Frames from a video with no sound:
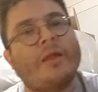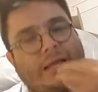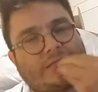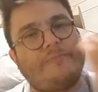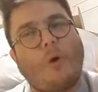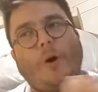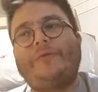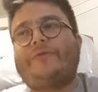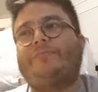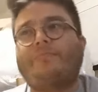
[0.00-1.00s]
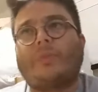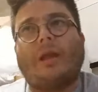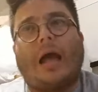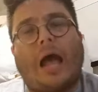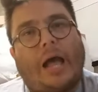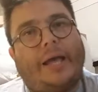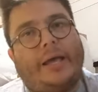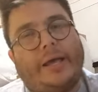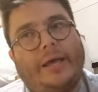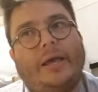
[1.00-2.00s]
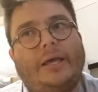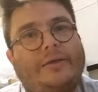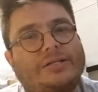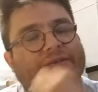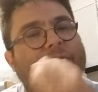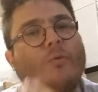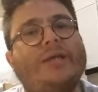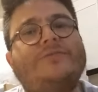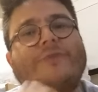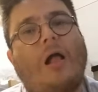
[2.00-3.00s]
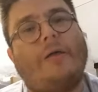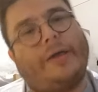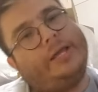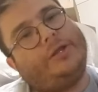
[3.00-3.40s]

It's the boys. There's different ways of calling it.